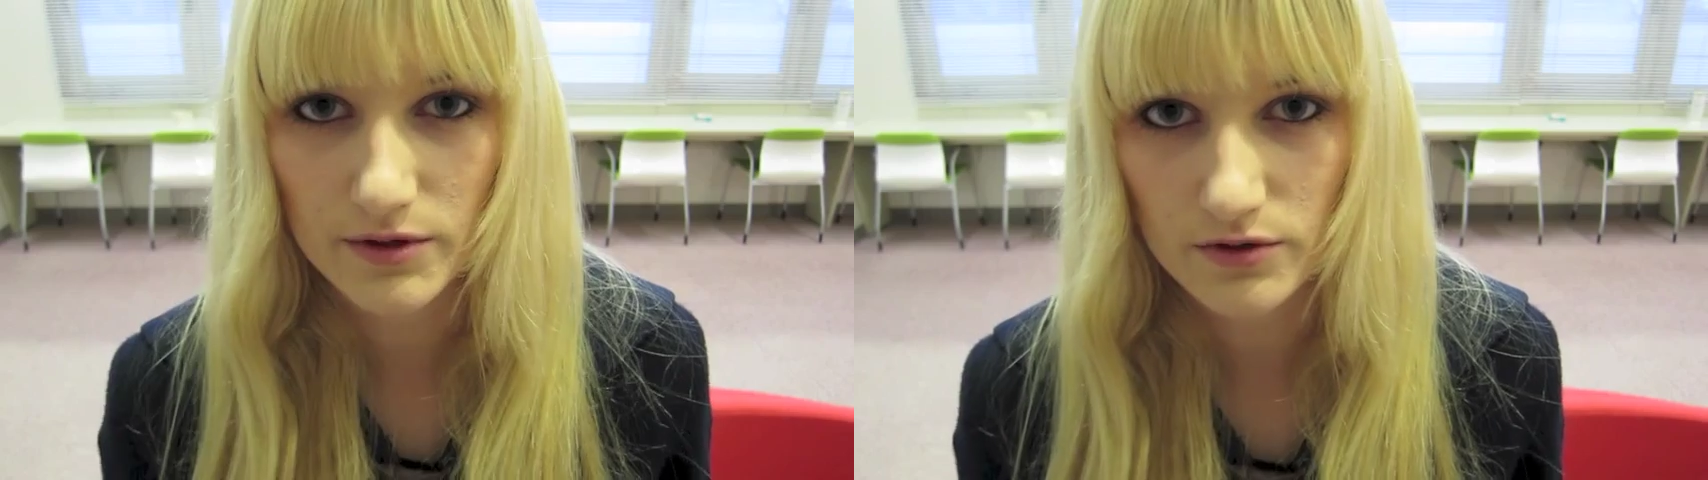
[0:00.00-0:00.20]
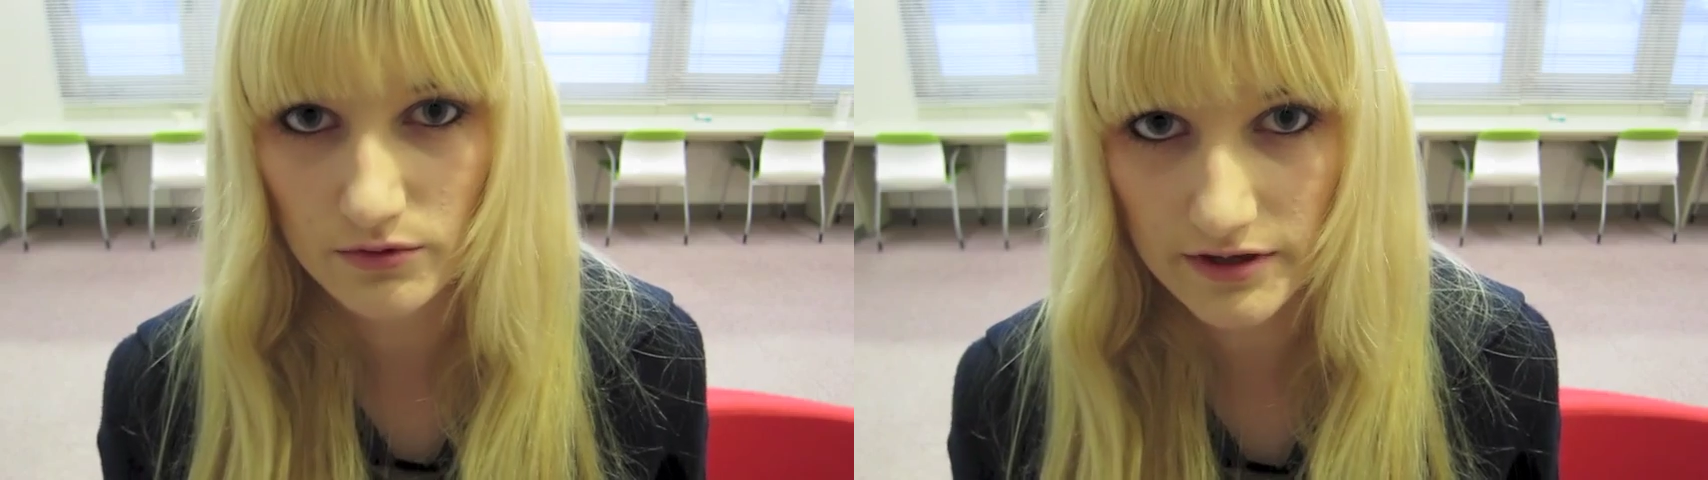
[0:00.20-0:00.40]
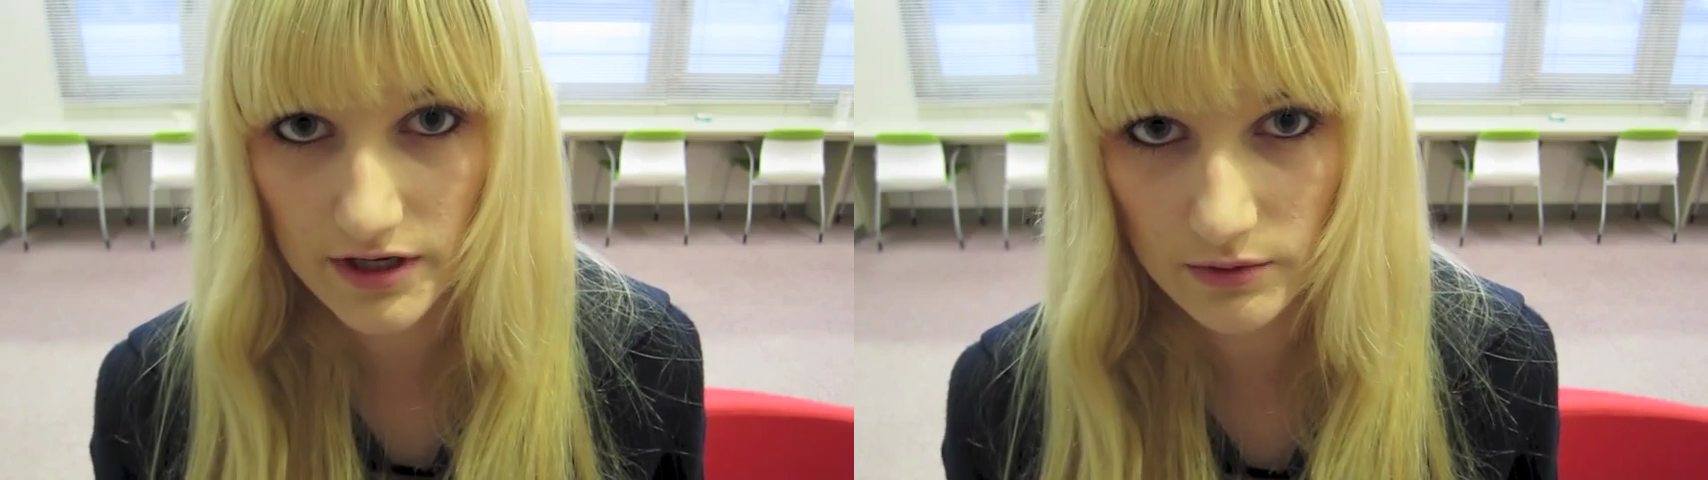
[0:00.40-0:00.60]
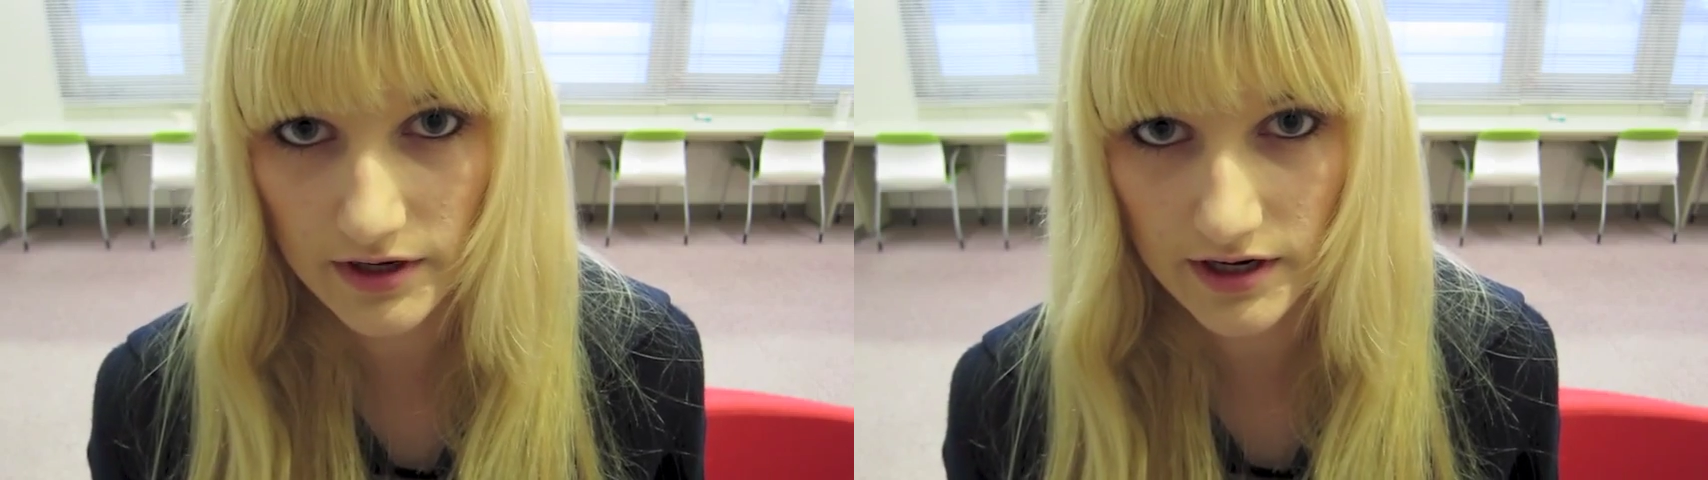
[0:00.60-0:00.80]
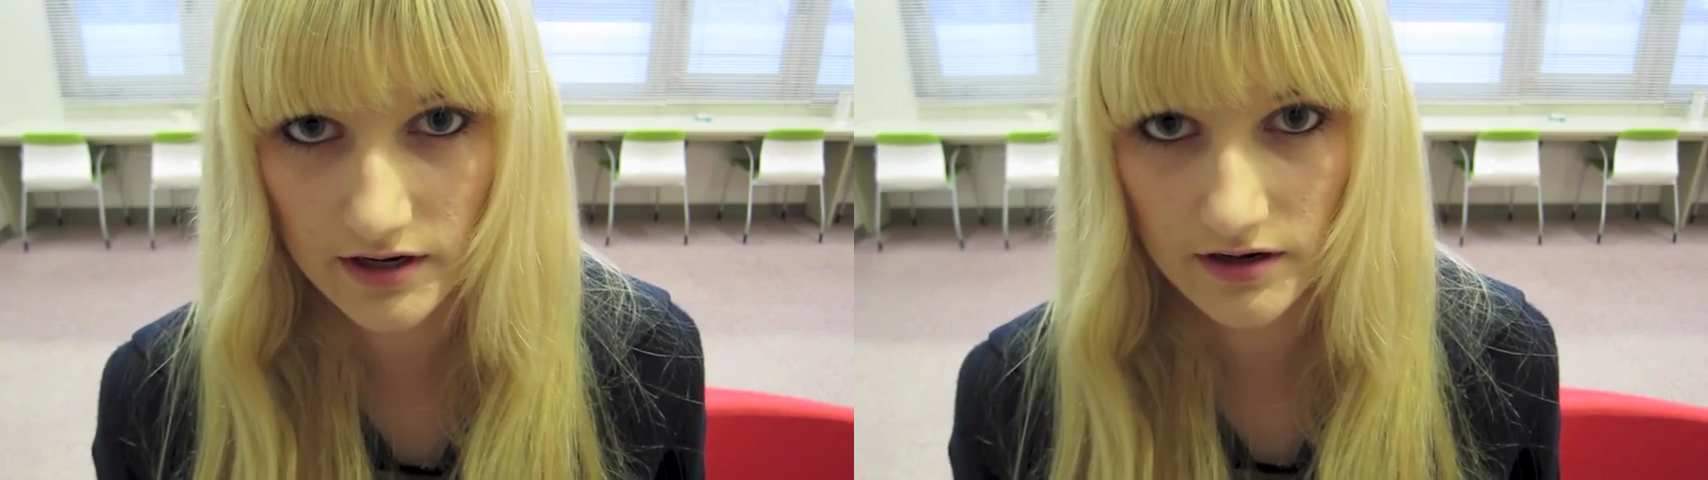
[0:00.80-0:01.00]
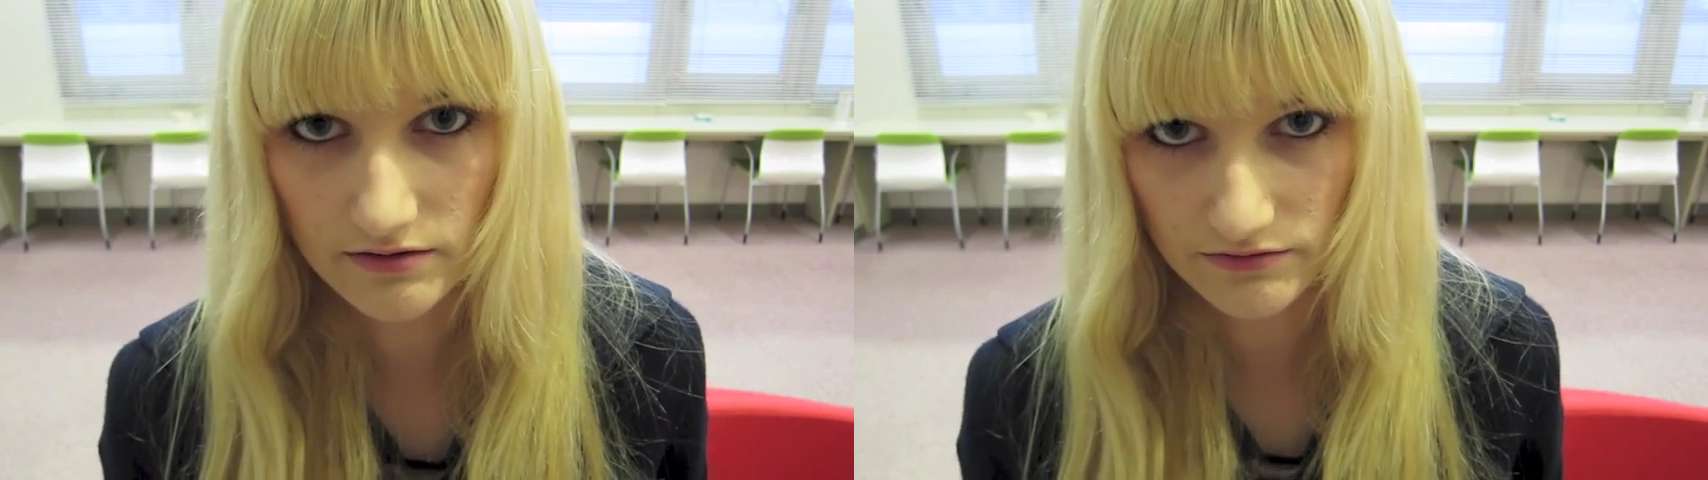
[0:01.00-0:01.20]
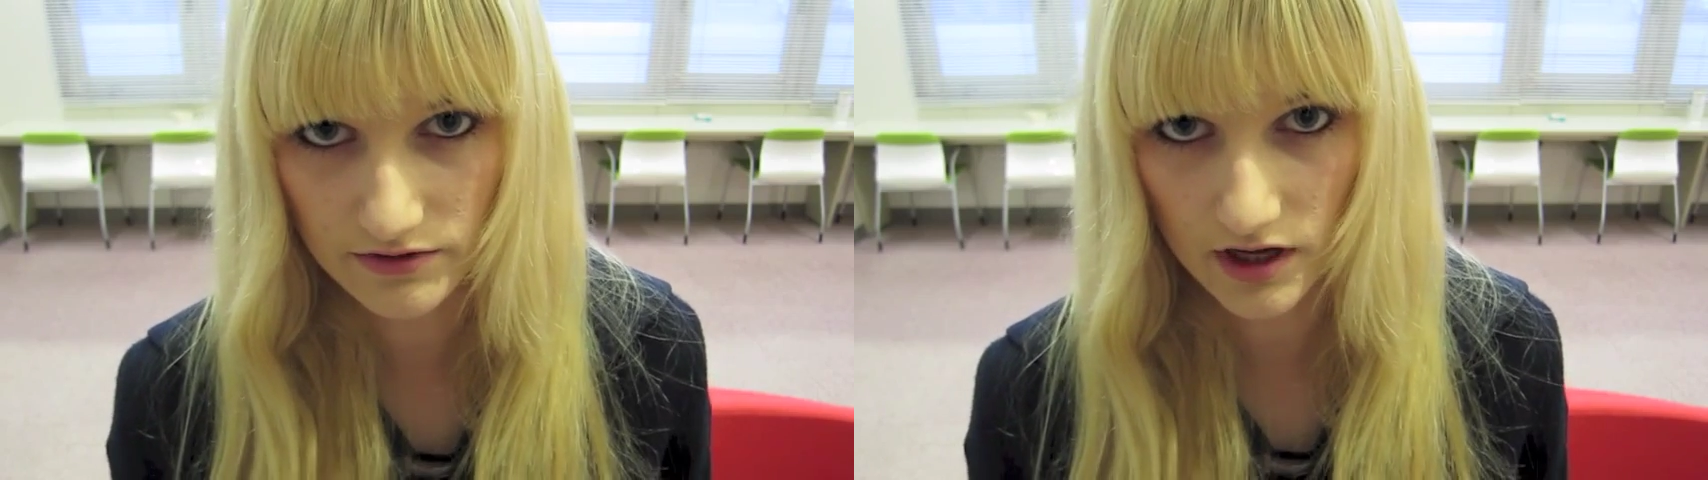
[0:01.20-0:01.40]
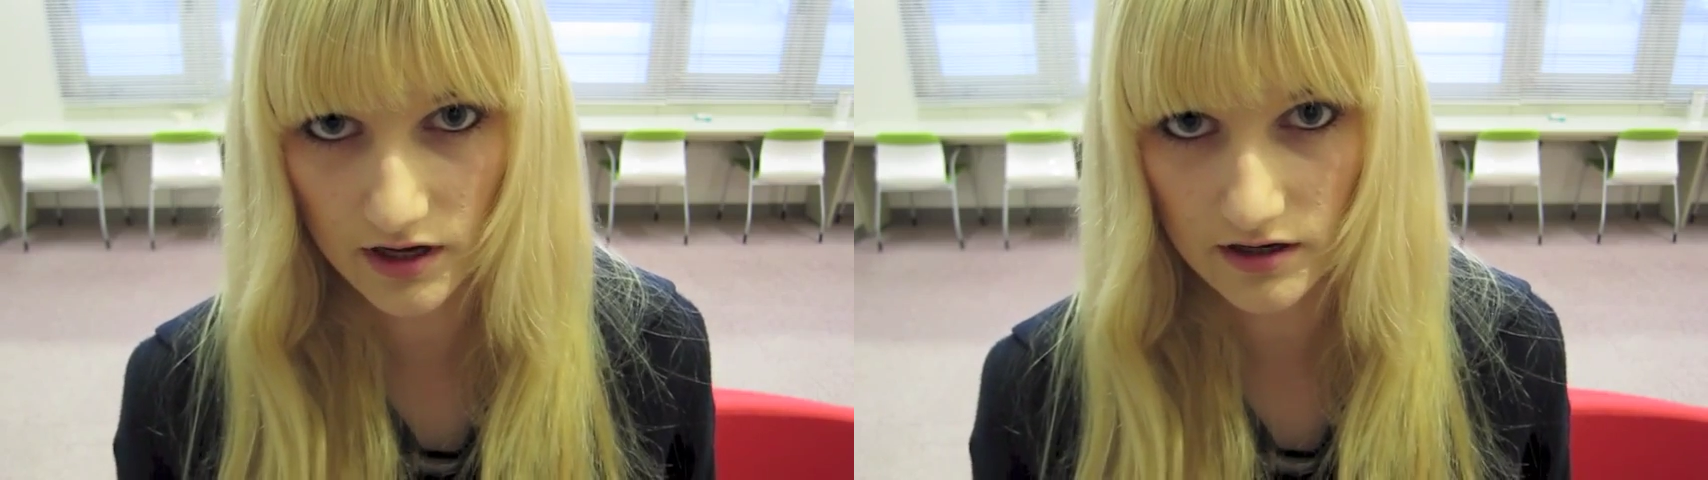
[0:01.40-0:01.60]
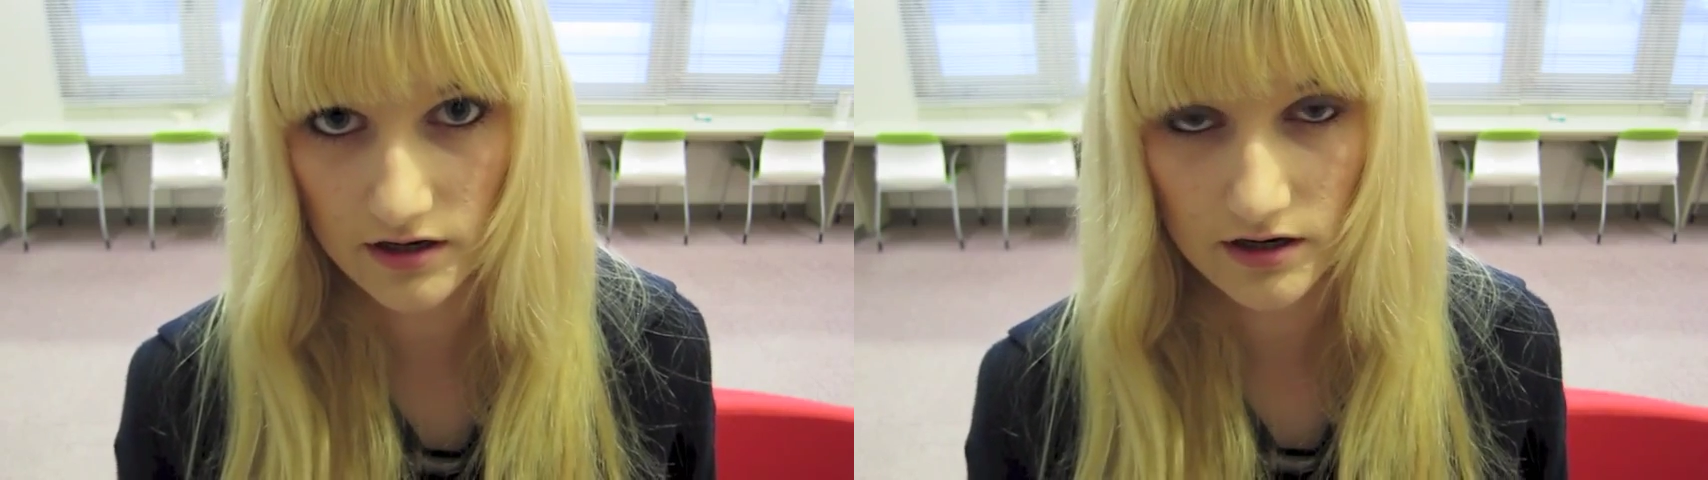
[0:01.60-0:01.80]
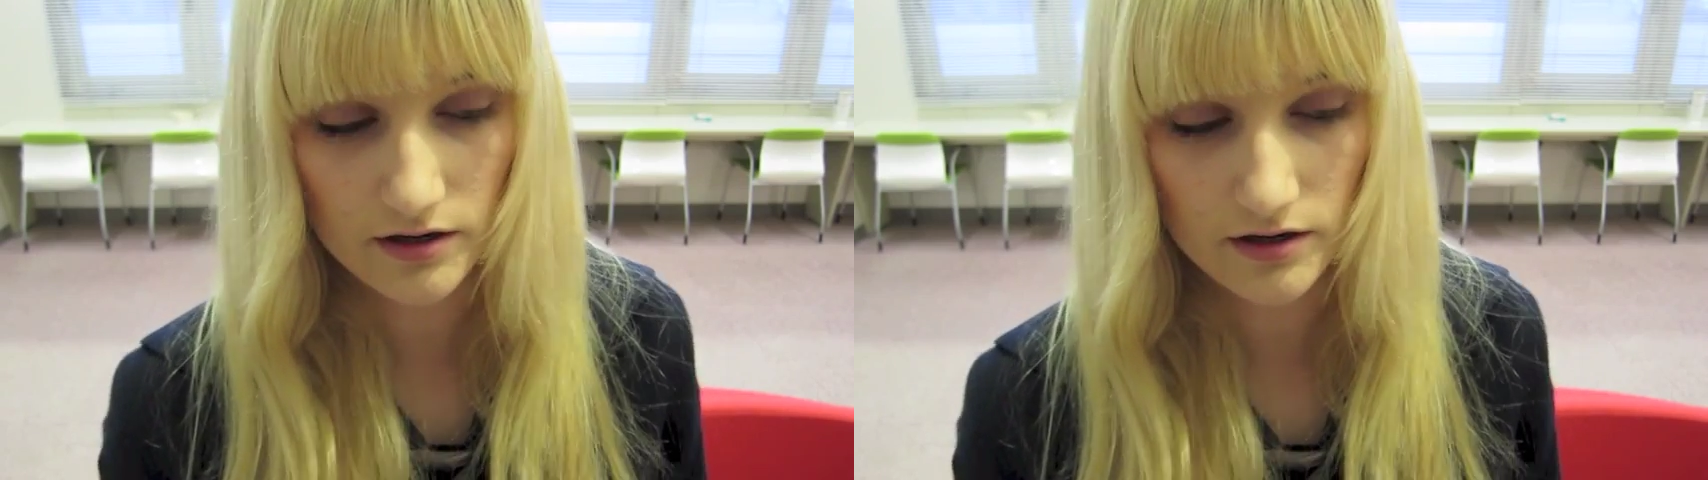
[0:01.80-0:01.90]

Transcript: be a really quick vlog,